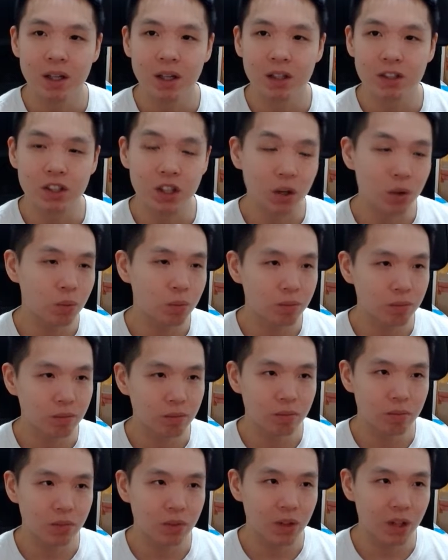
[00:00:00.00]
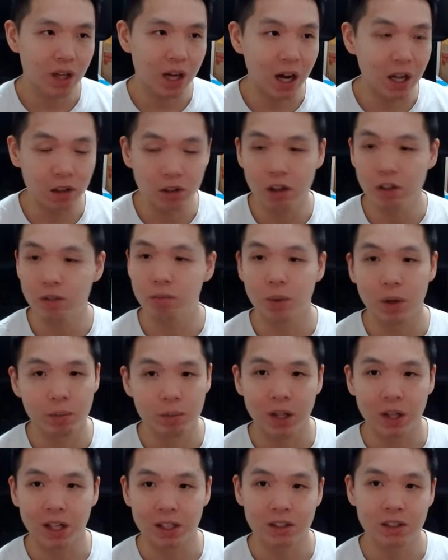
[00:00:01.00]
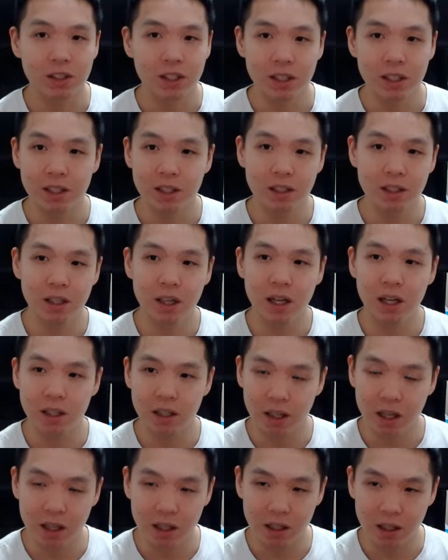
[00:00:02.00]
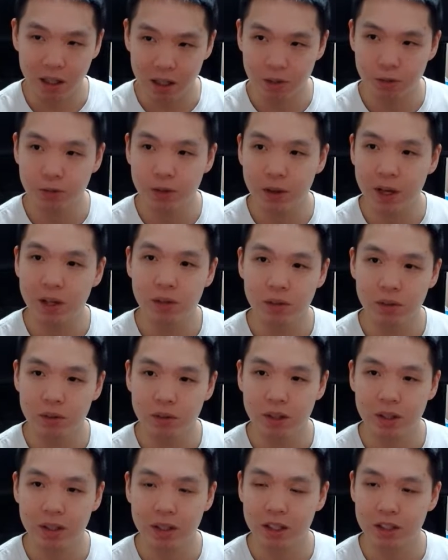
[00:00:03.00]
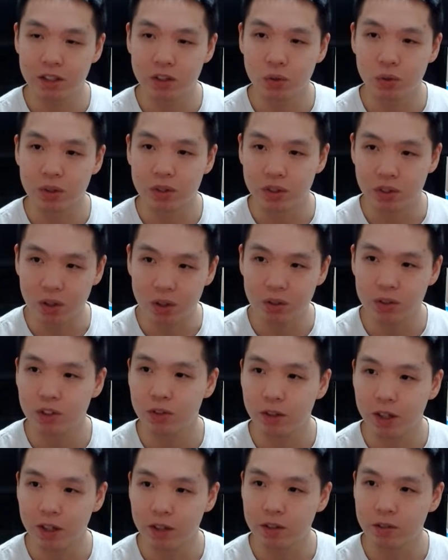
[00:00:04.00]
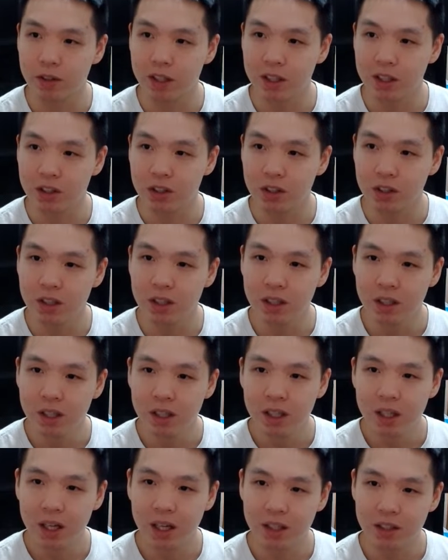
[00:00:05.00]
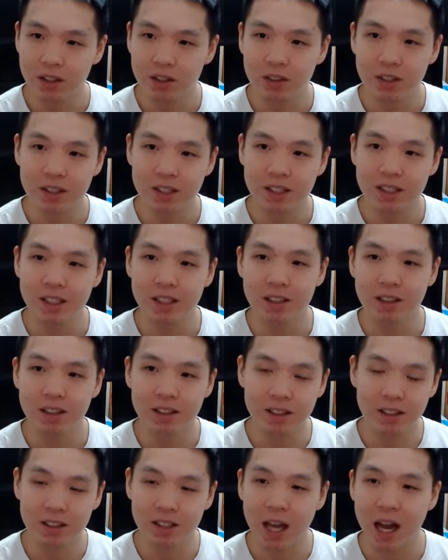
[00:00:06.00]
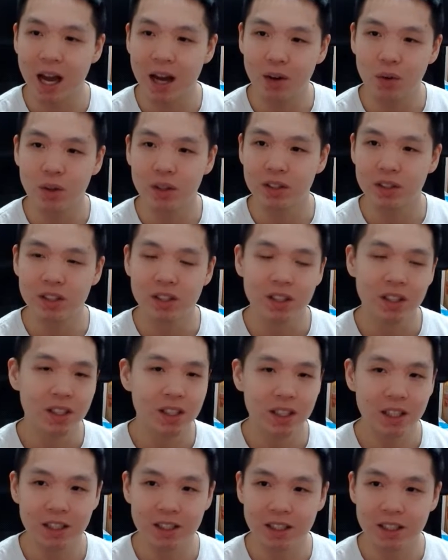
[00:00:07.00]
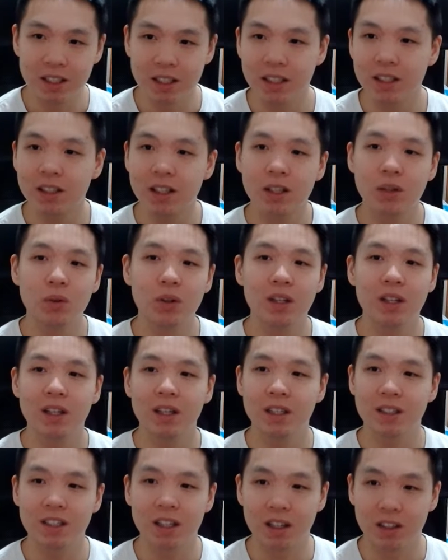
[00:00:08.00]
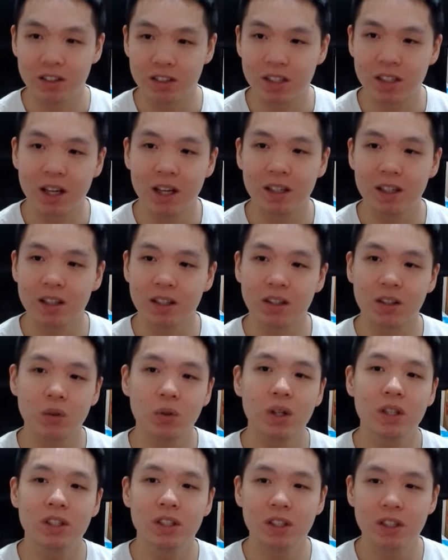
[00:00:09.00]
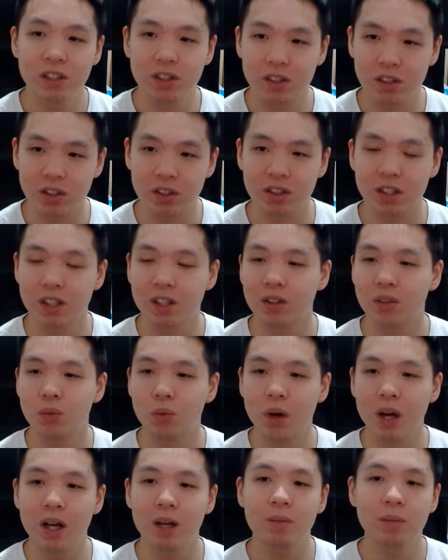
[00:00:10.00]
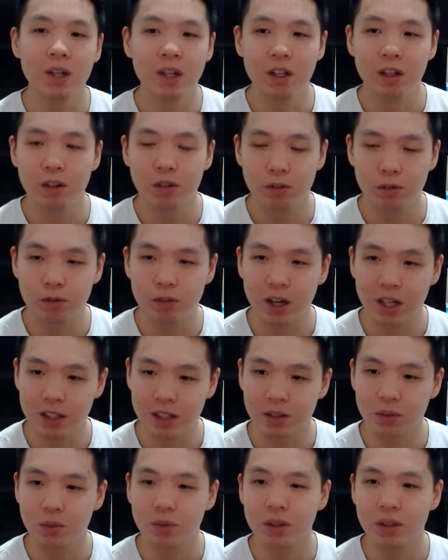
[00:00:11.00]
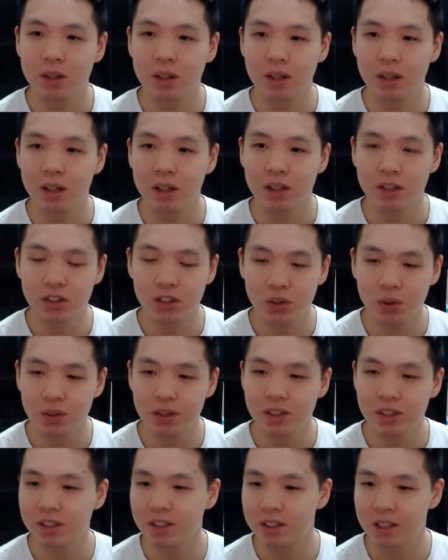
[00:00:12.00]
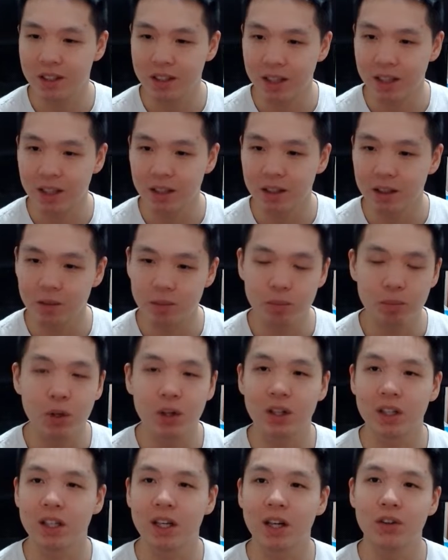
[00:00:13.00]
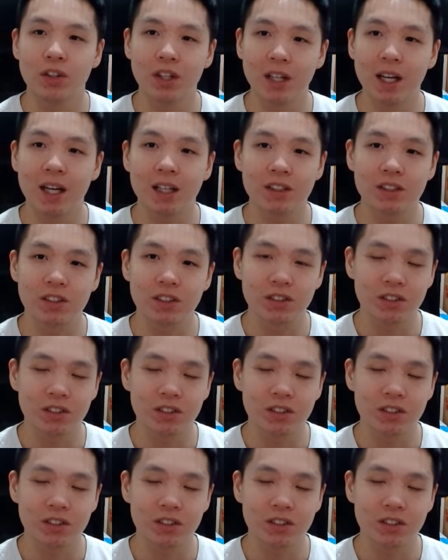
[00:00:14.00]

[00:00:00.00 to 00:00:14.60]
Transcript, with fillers: So I love Perplexity. I, I, I found its results very, very good. And you can see this is how it's it's dealing with it. It's understanding the question, searching the web, finding re- uh, sources, and then putting out an answer.